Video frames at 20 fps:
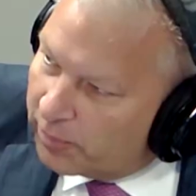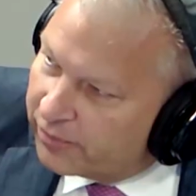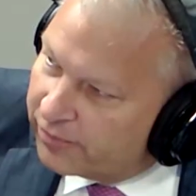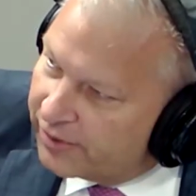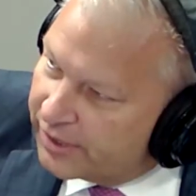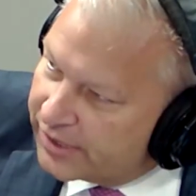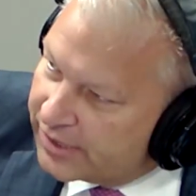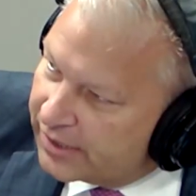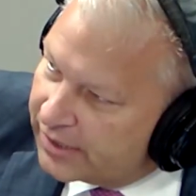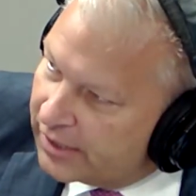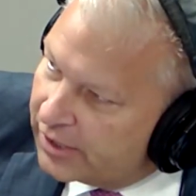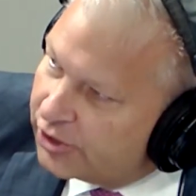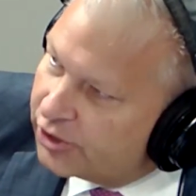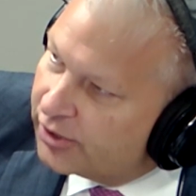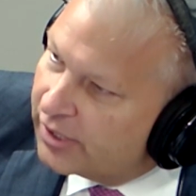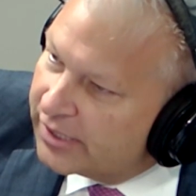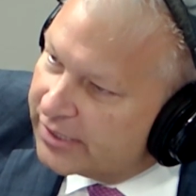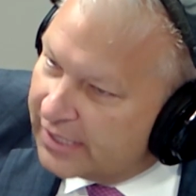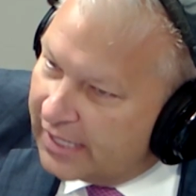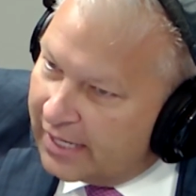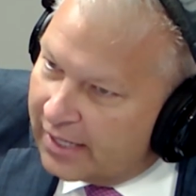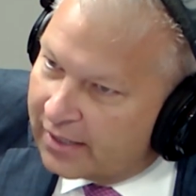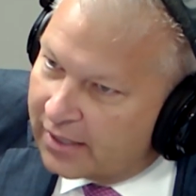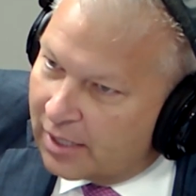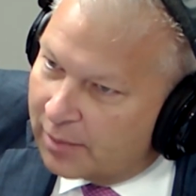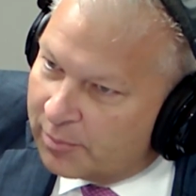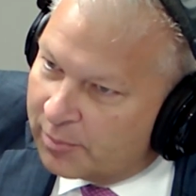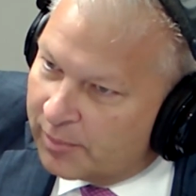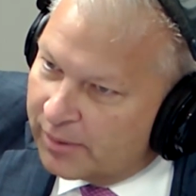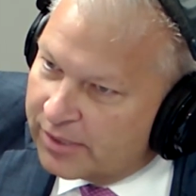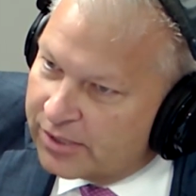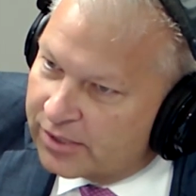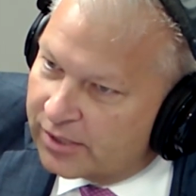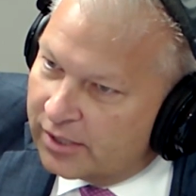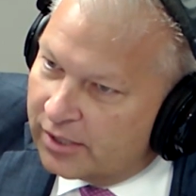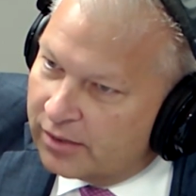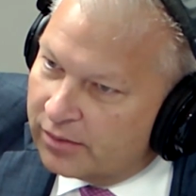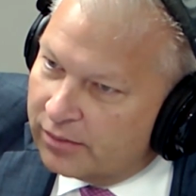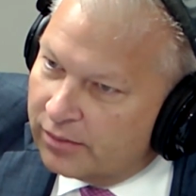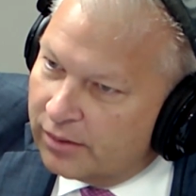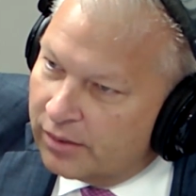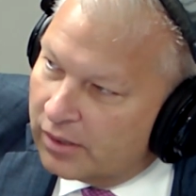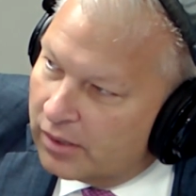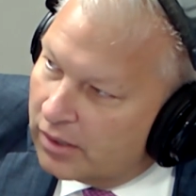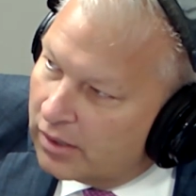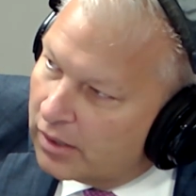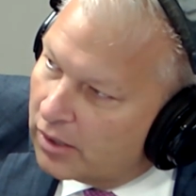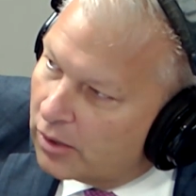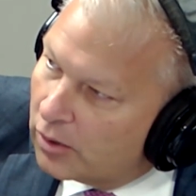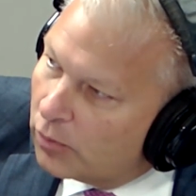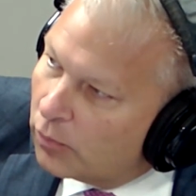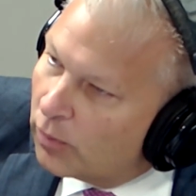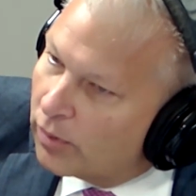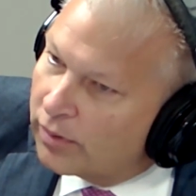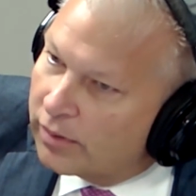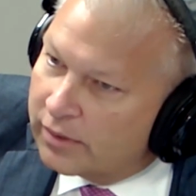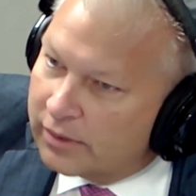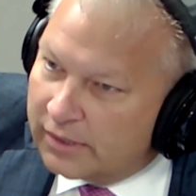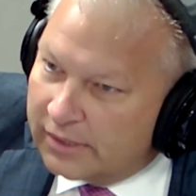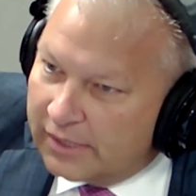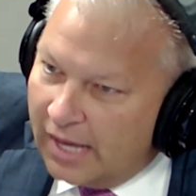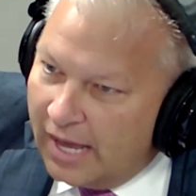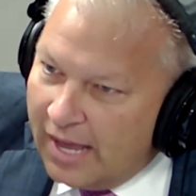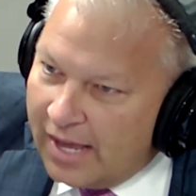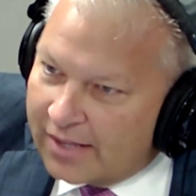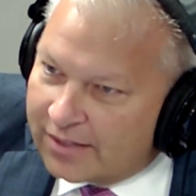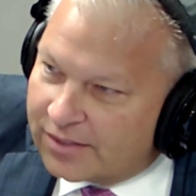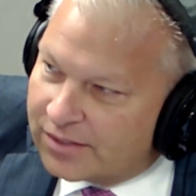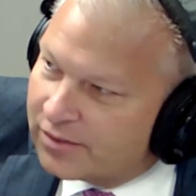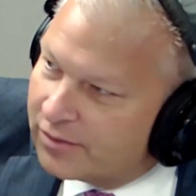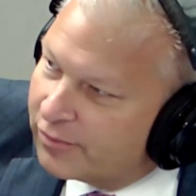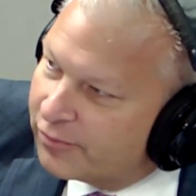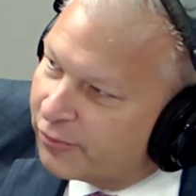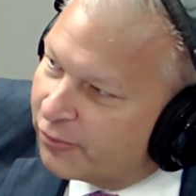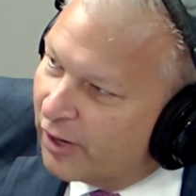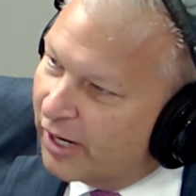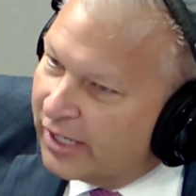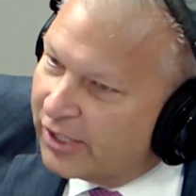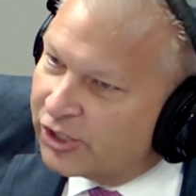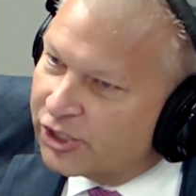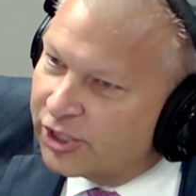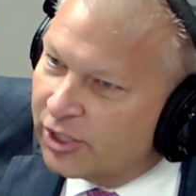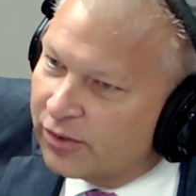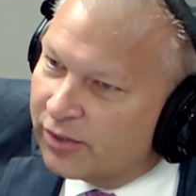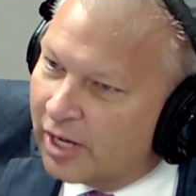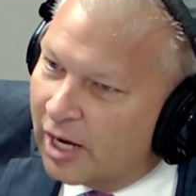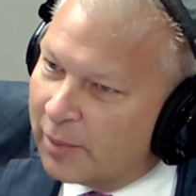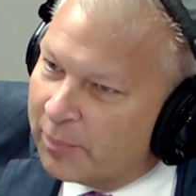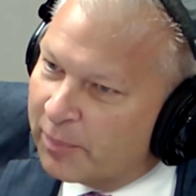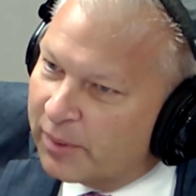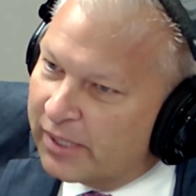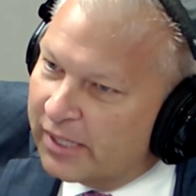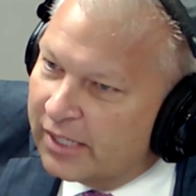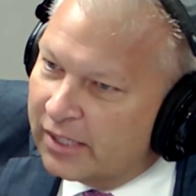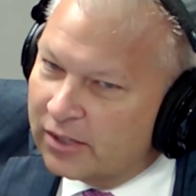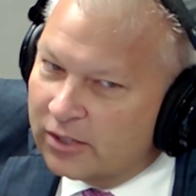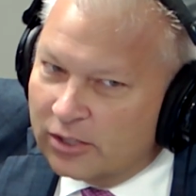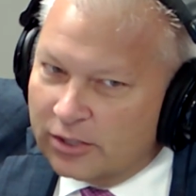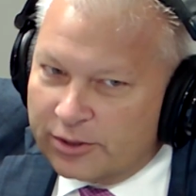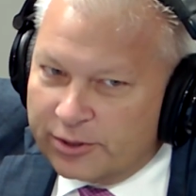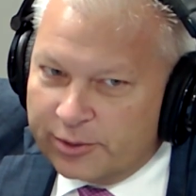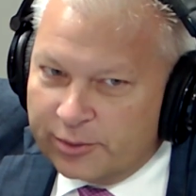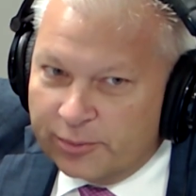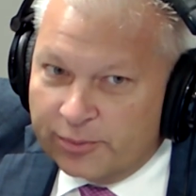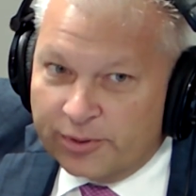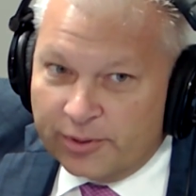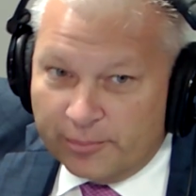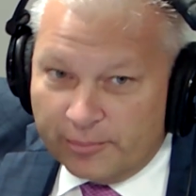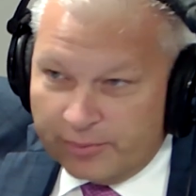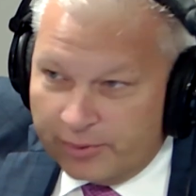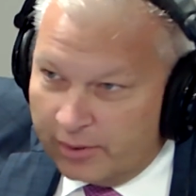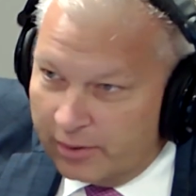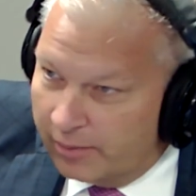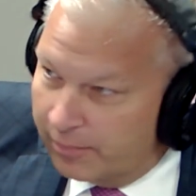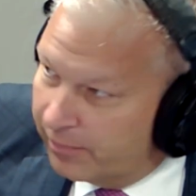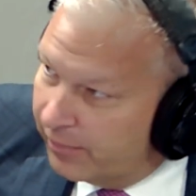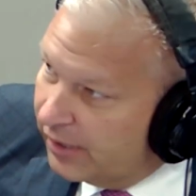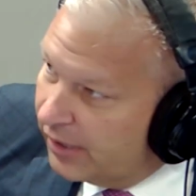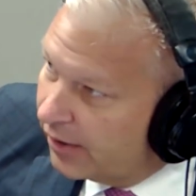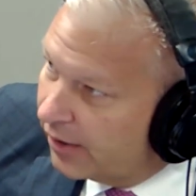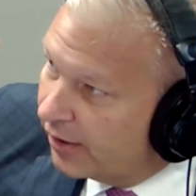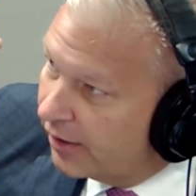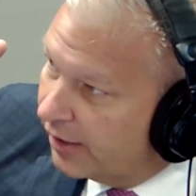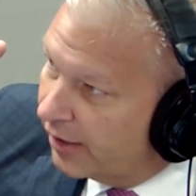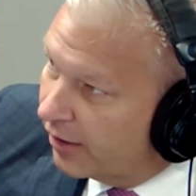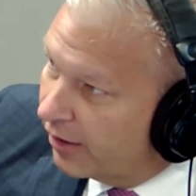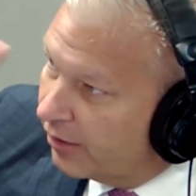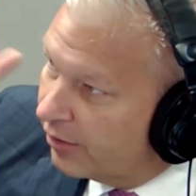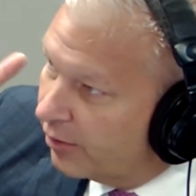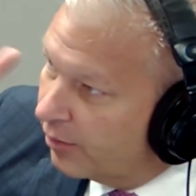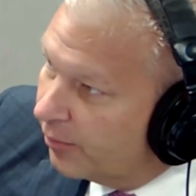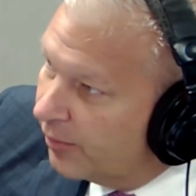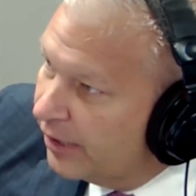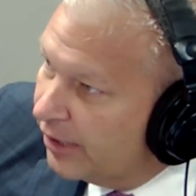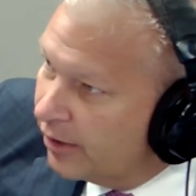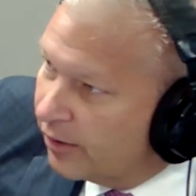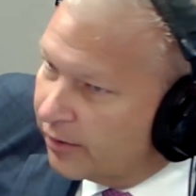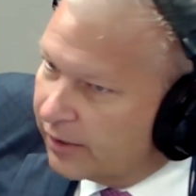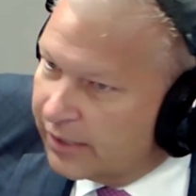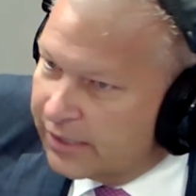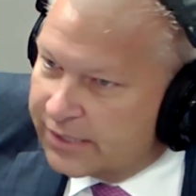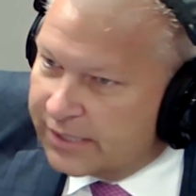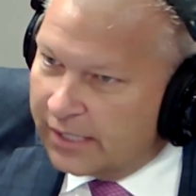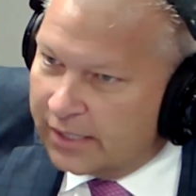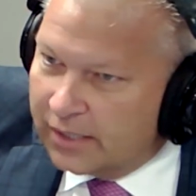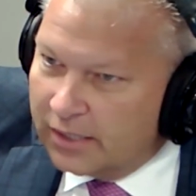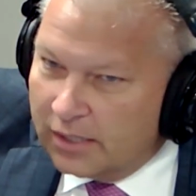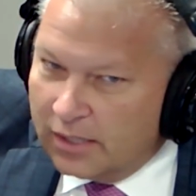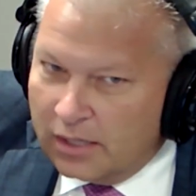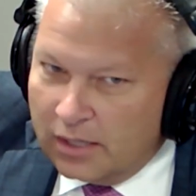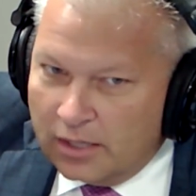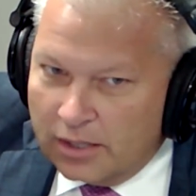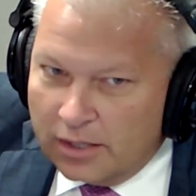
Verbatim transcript: visit that you guys had a couple months ago? Frank Biancuzzo. Frank Big thumbs up, up to you, buddy. He looked through the, the mirror here, the window, and he yeah. said,